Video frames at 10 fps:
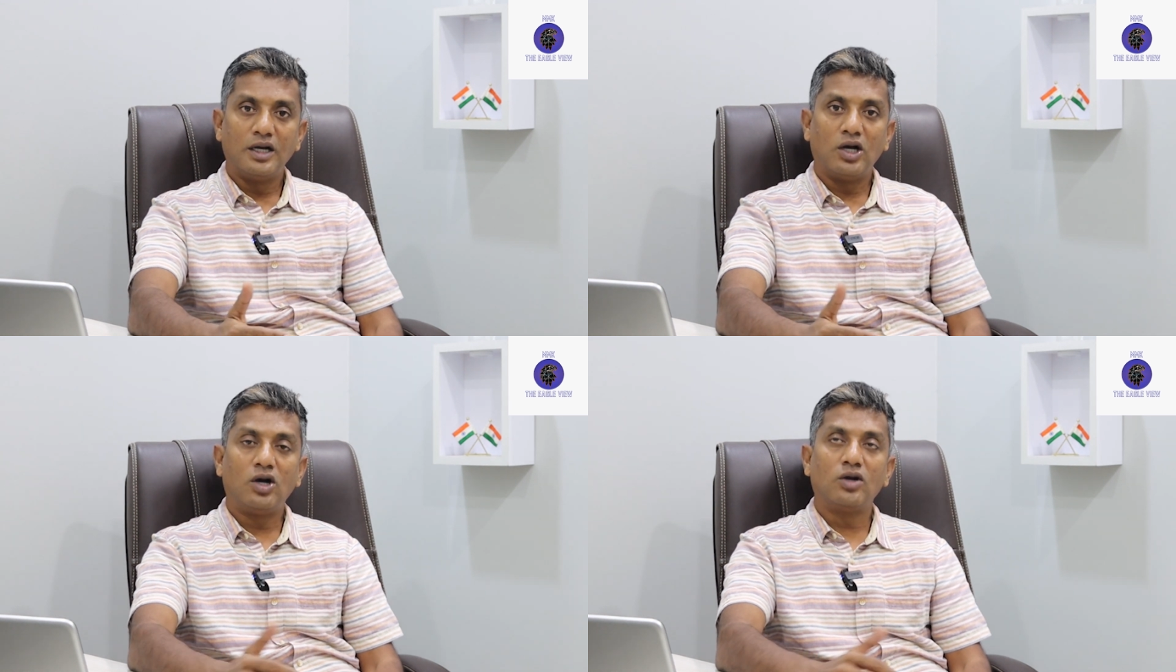
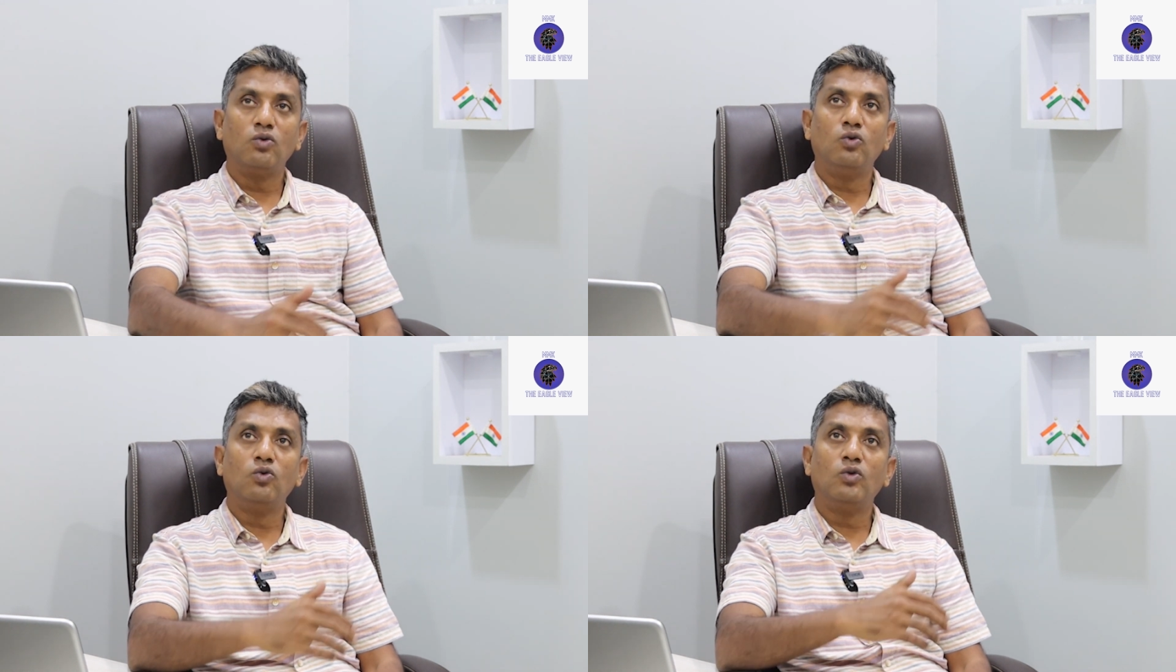or
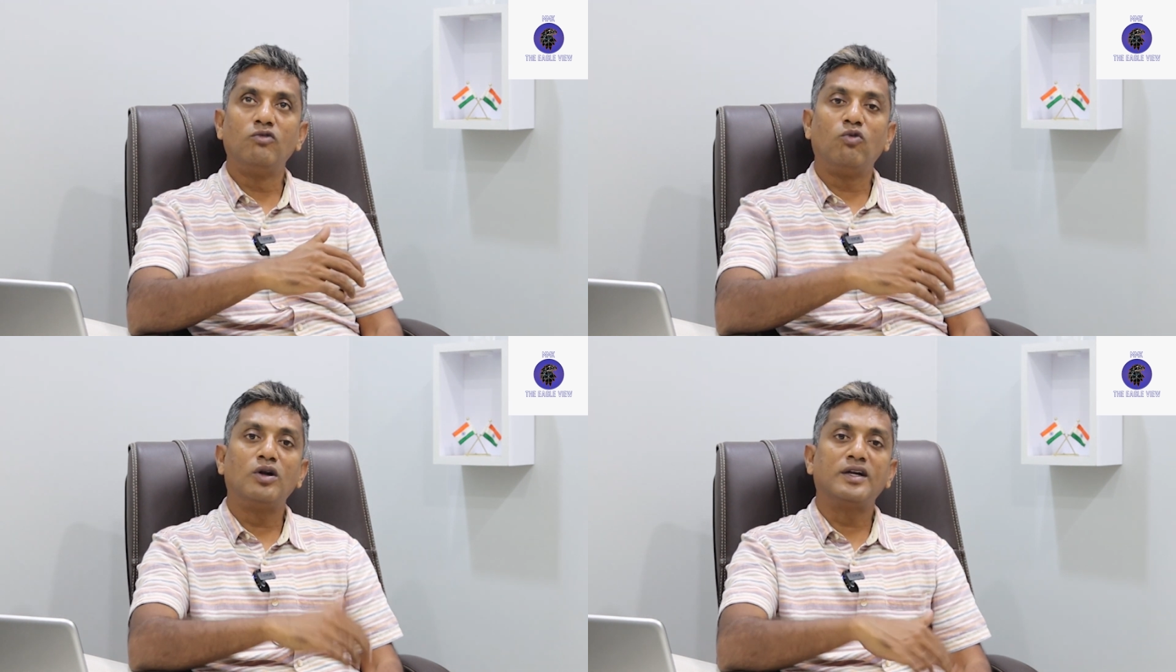who
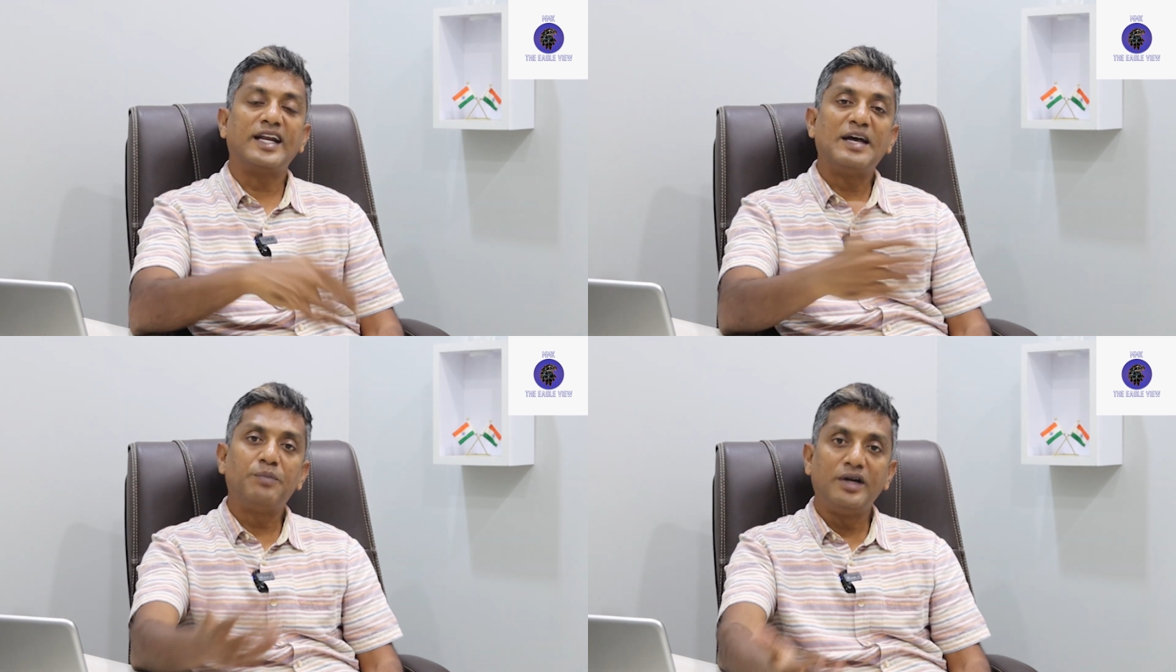would want
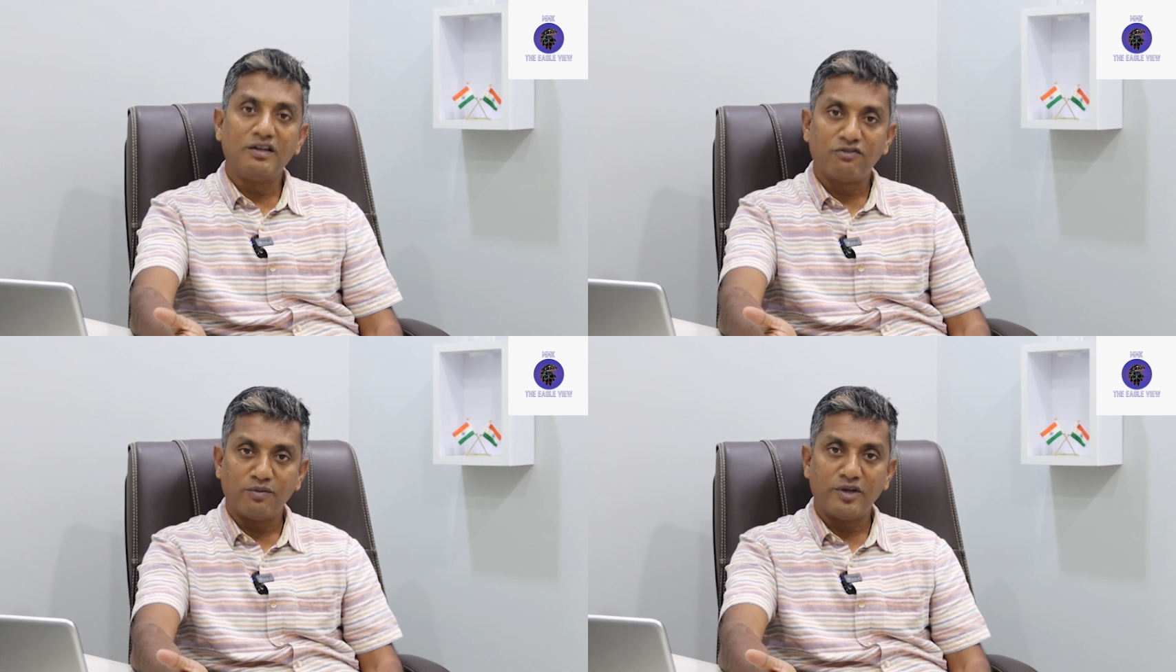rapid
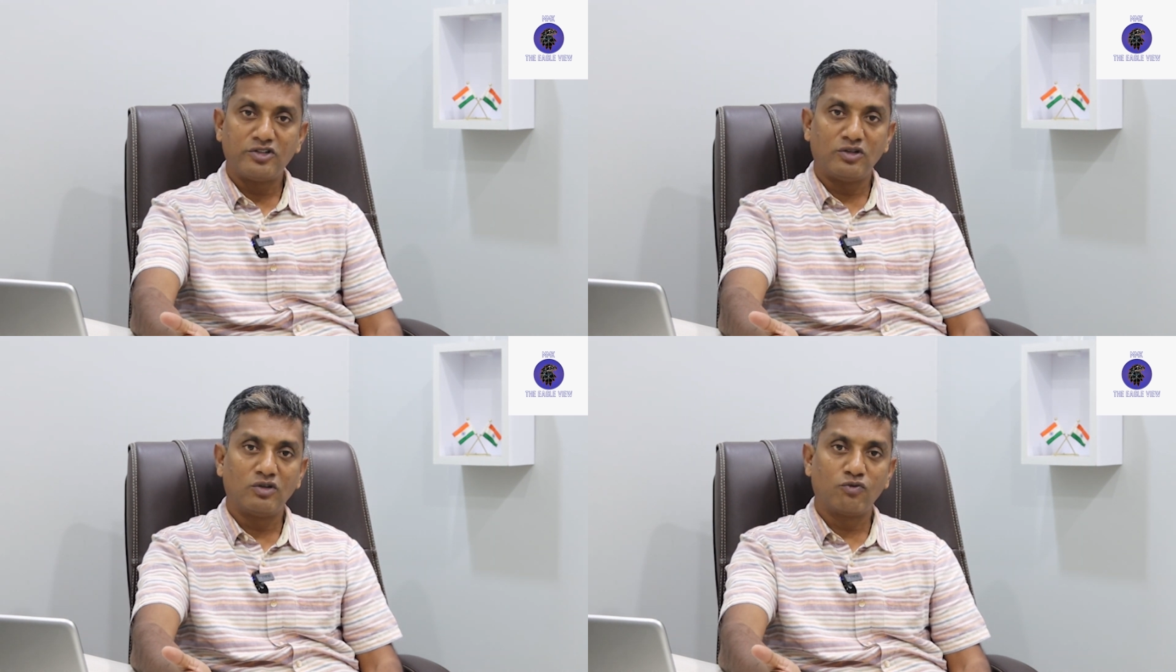
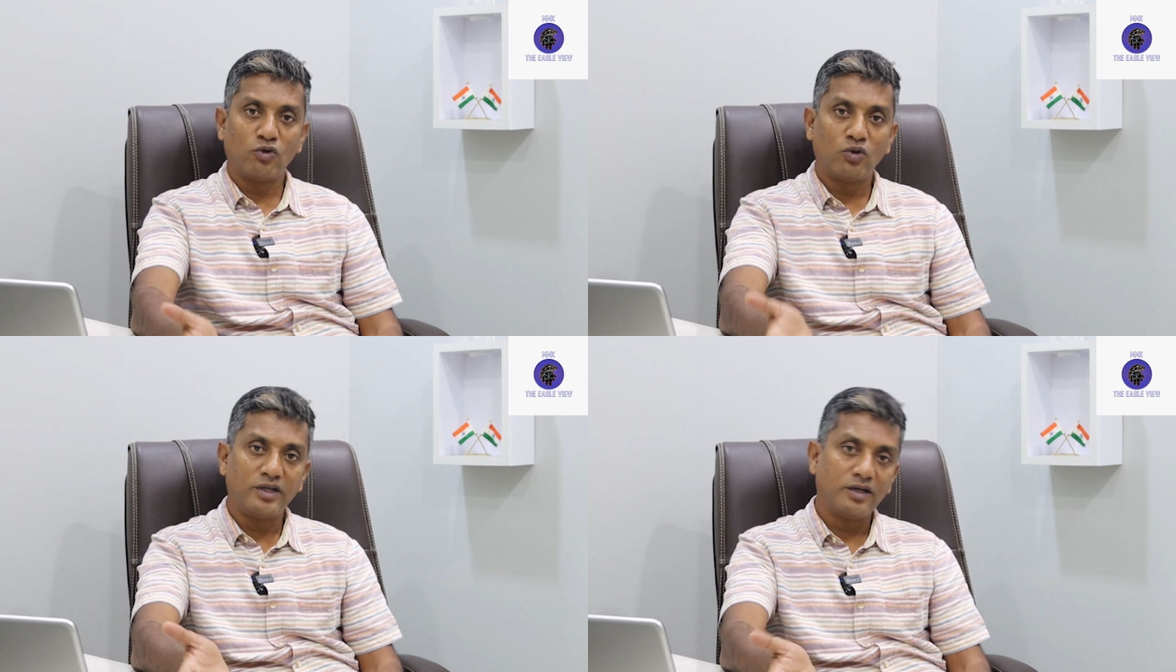information to
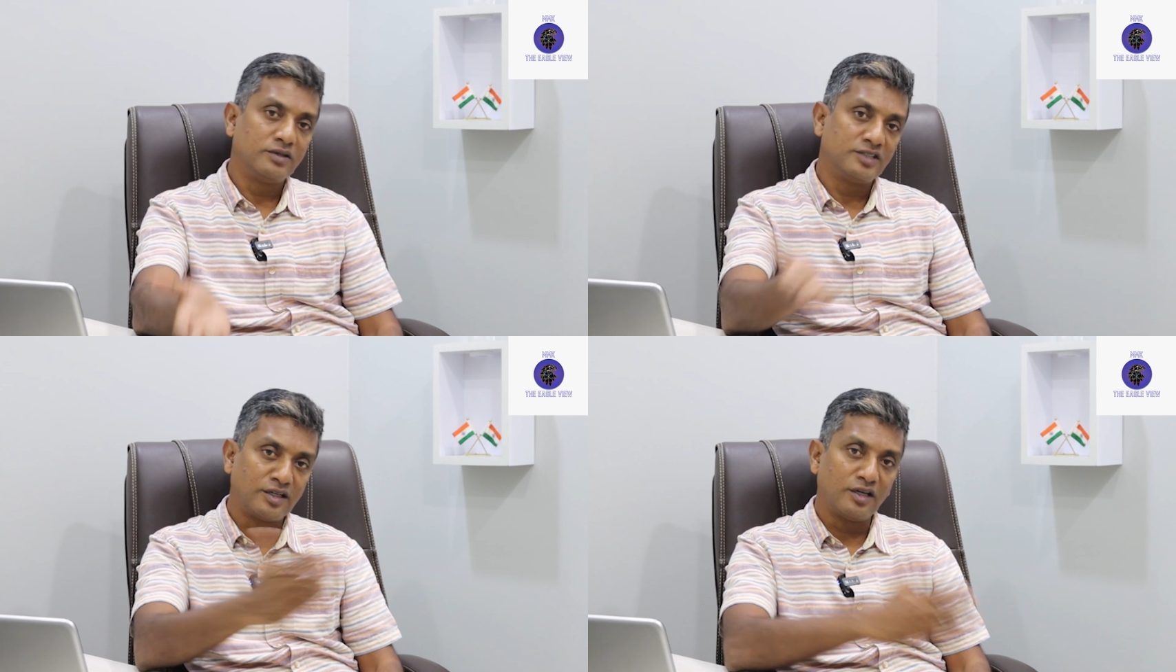flow,
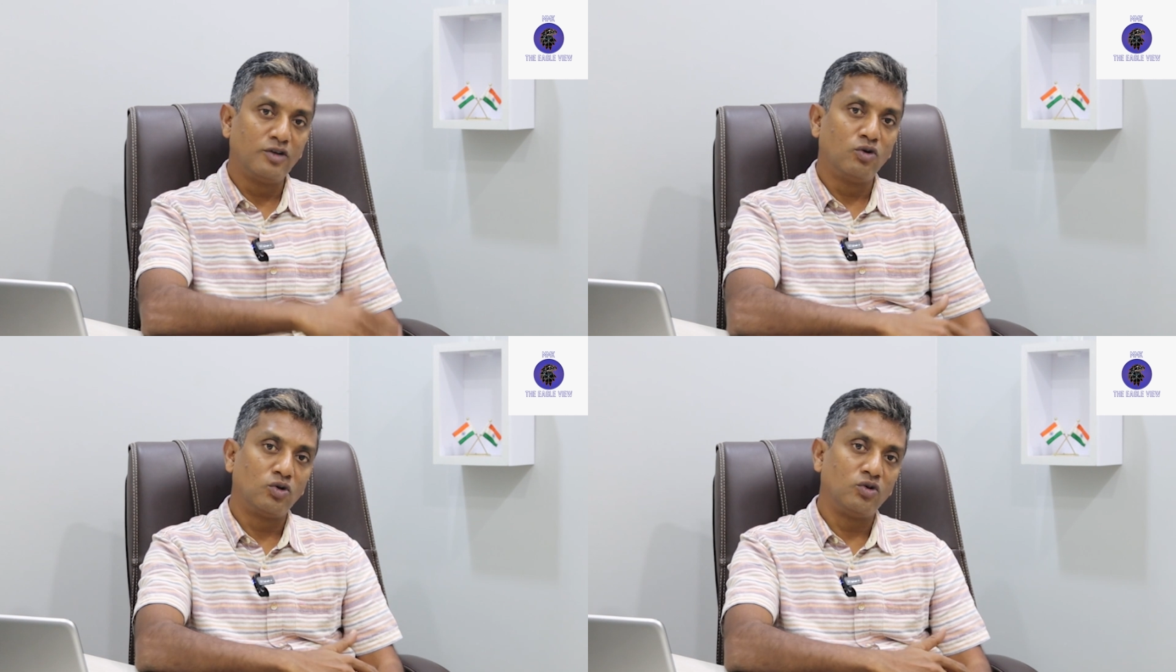they generally
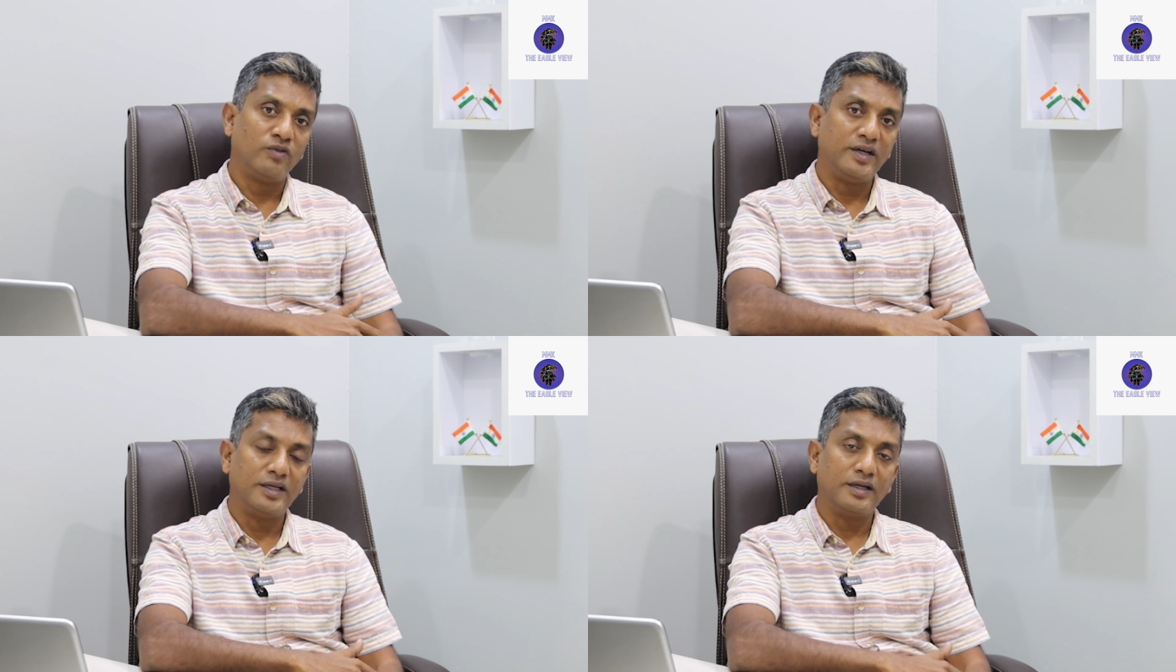go to
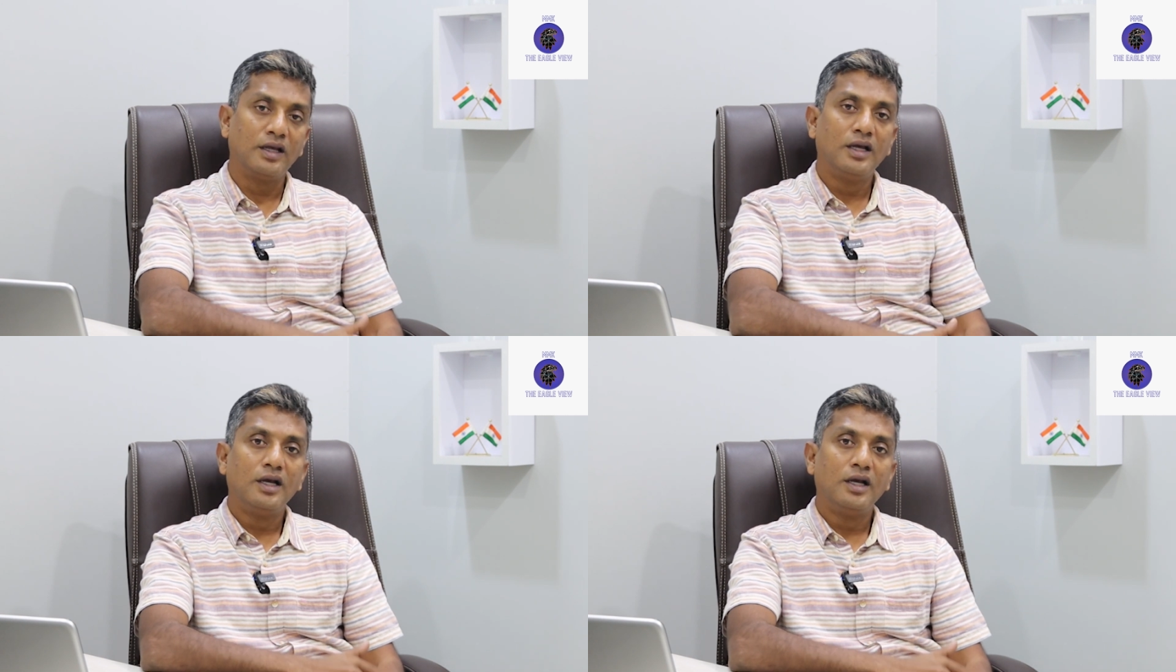Twitter.